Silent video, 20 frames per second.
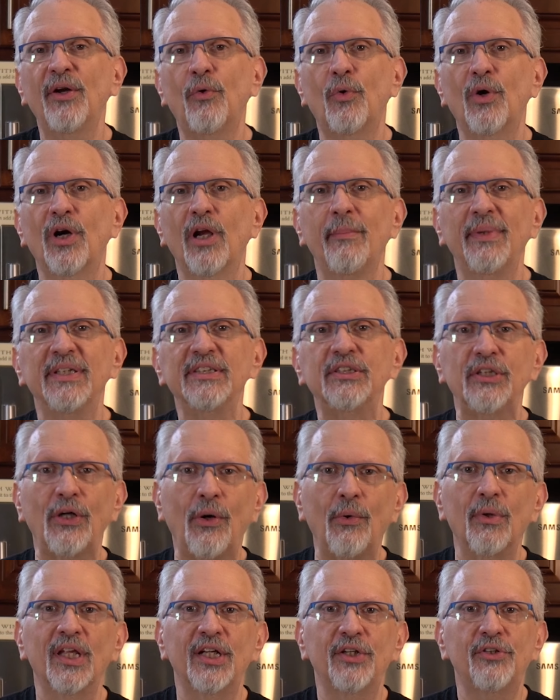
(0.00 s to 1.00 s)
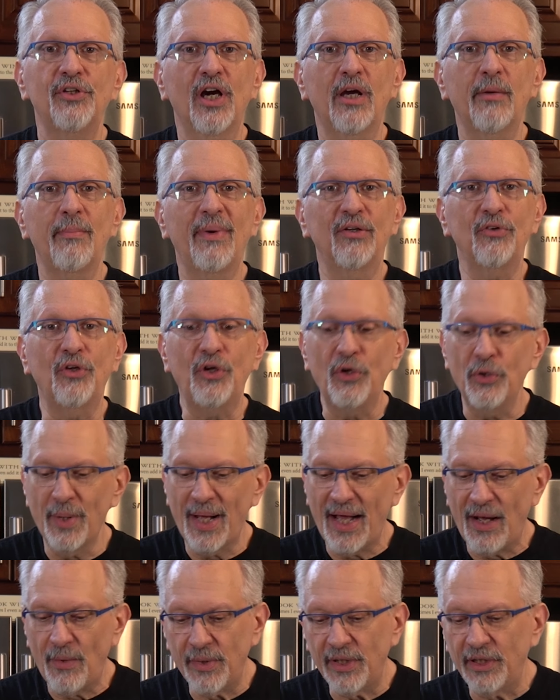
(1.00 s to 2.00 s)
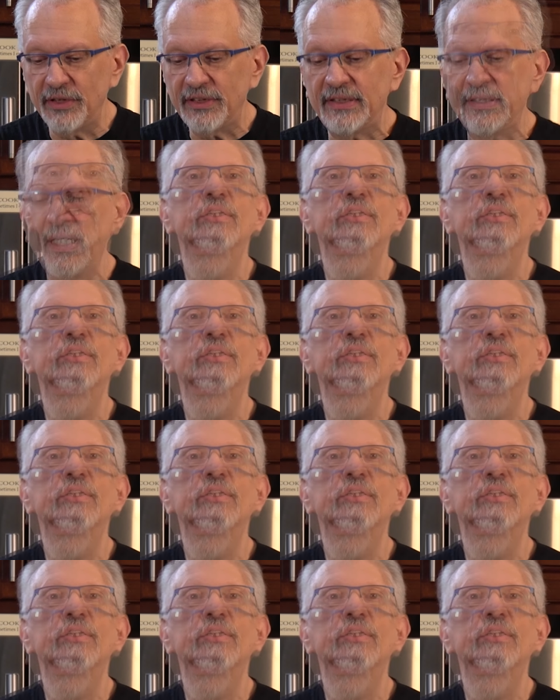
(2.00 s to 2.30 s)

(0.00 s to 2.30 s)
ornaments only took about 2 hours.